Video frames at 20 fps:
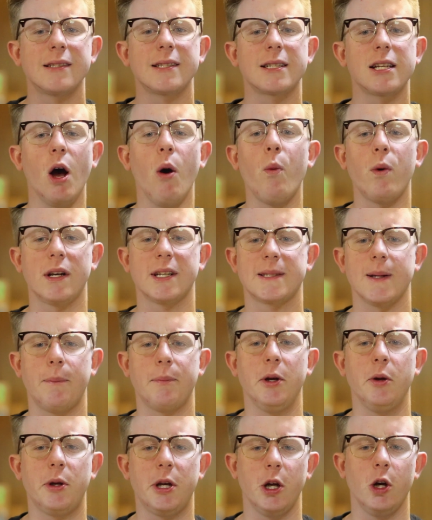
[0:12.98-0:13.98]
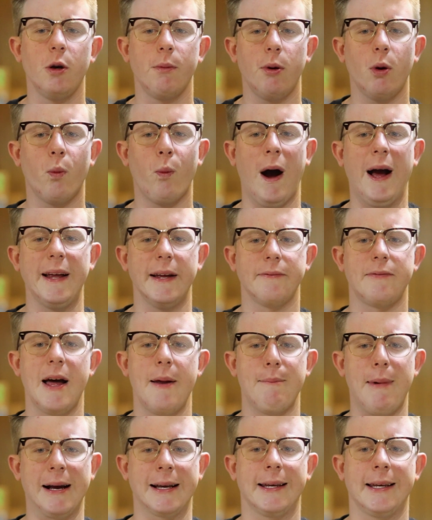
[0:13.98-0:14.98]
So what is up, YouTube? Wyatt,
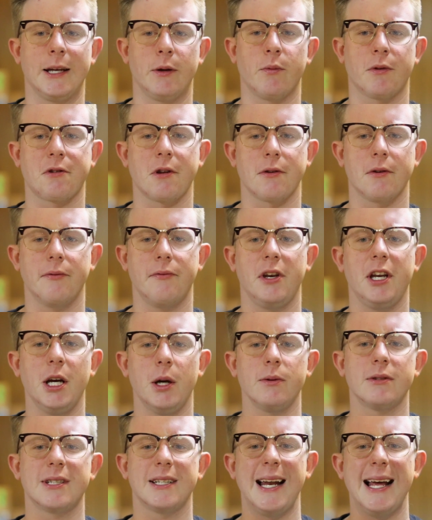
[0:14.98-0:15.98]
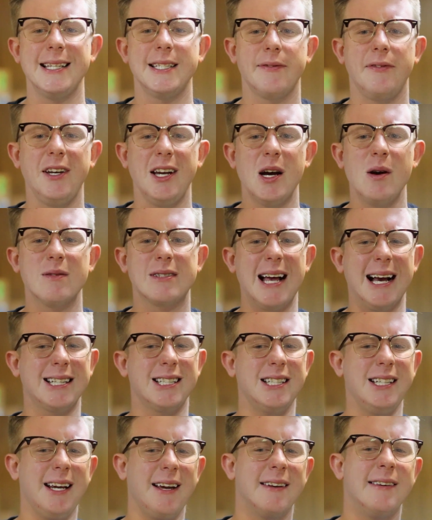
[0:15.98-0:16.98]
Fann back again with a little video. Today's video is
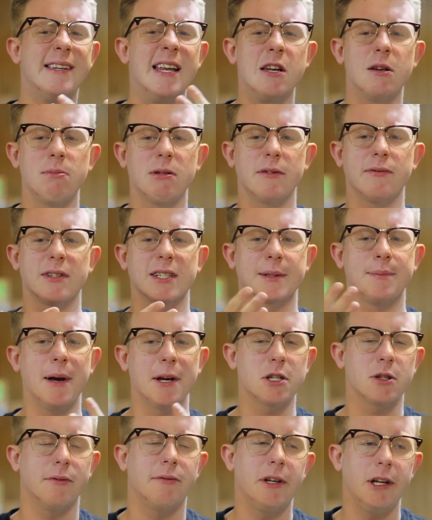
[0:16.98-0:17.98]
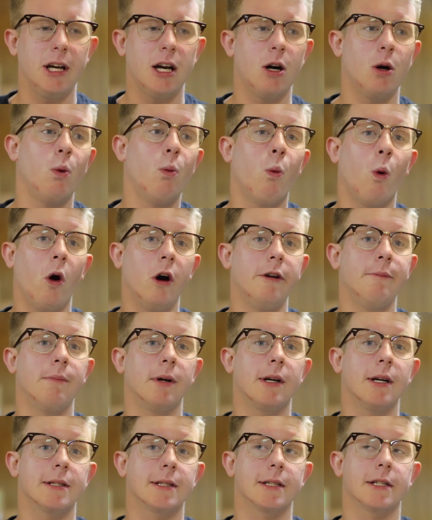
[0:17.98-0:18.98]
actually a little bit of a special video. One,
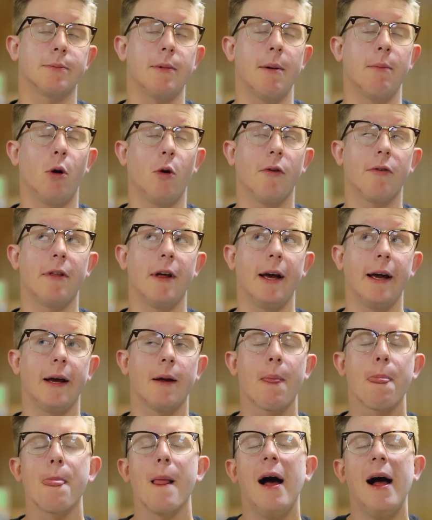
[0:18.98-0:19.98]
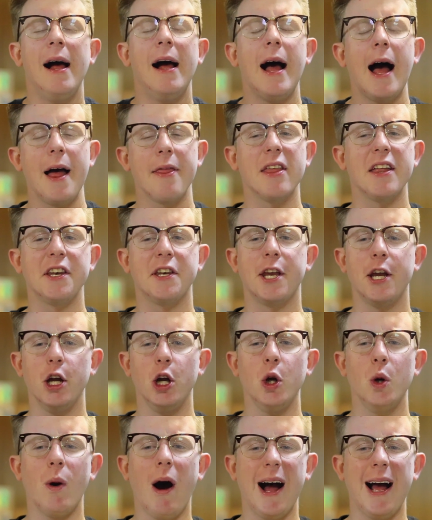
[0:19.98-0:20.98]
because it's my birthday. And then
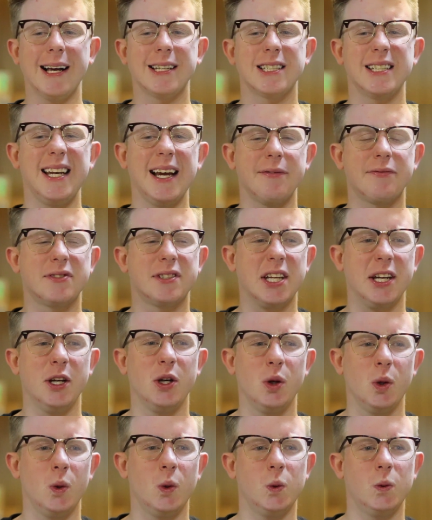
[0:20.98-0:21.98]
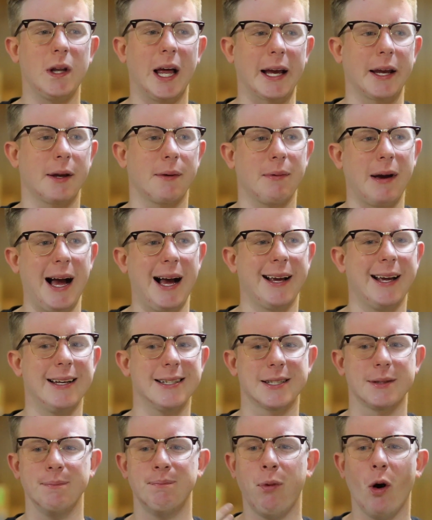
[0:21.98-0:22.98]
two, I actually have two, like, I
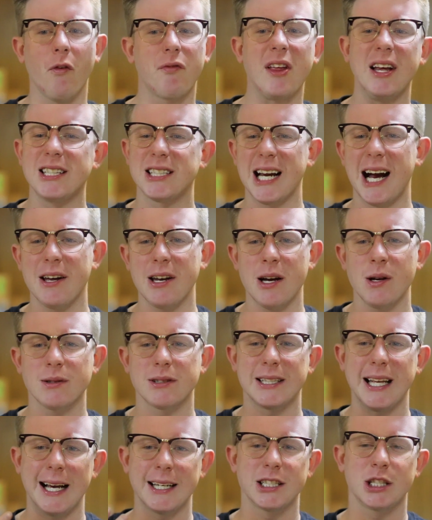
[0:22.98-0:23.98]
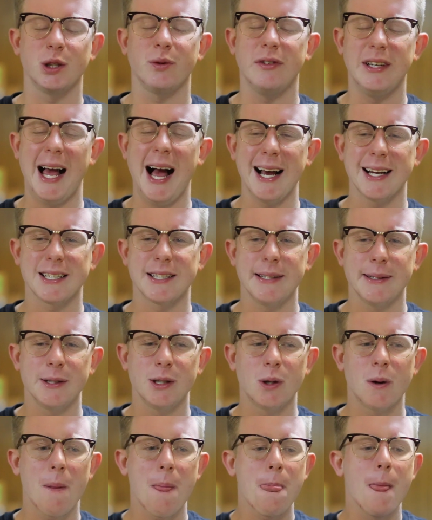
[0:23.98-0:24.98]
guess, birthday shoutouts to actually react
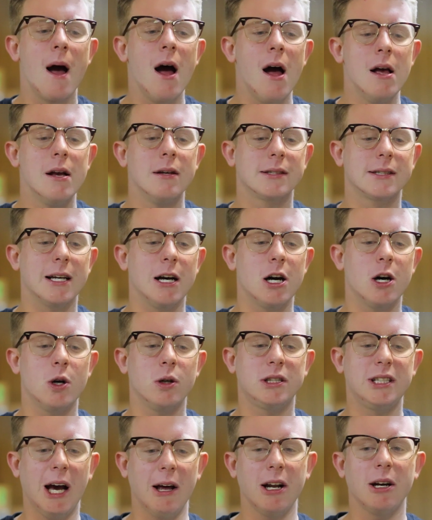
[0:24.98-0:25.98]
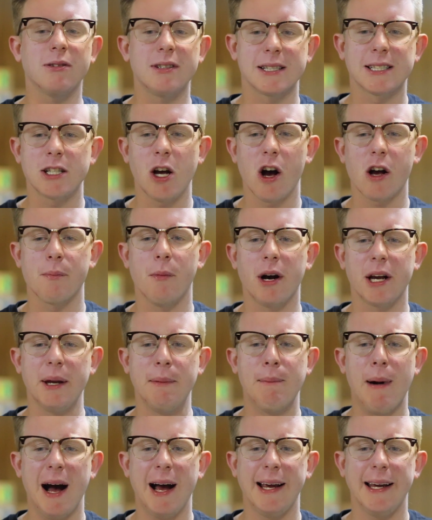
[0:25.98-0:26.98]
to. So, shout out to Sock
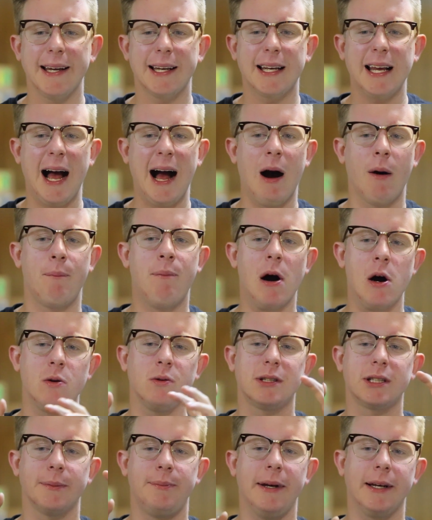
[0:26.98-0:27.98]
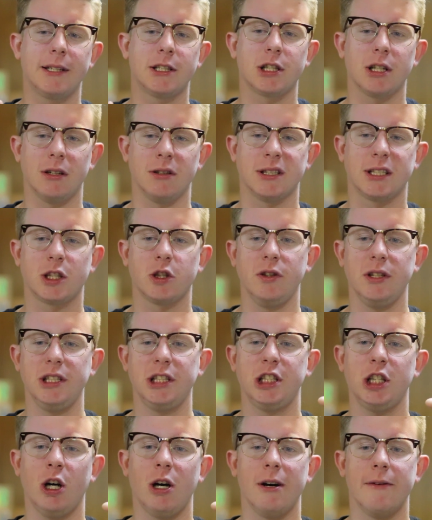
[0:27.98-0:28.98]
Monkey Mike. I'll post a picture or a
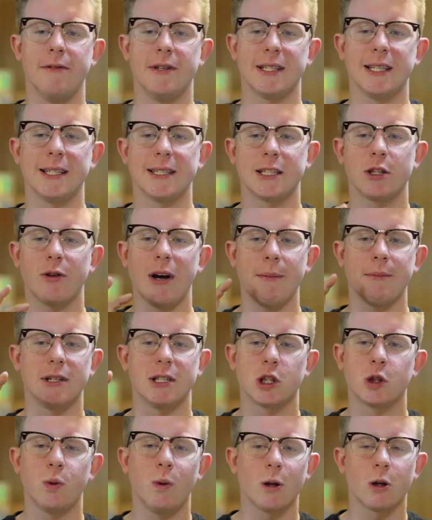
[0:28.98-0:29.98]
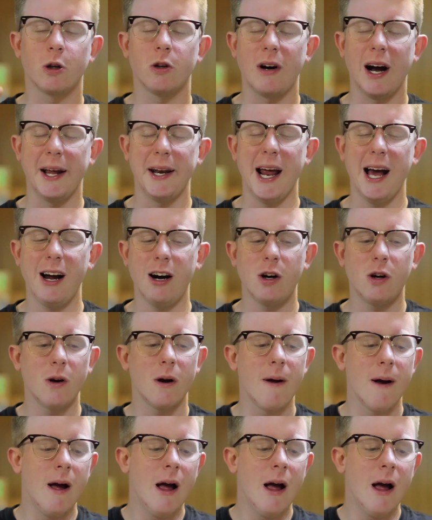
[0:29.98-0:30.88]
screenshot of his Instagram and his Twitter right now.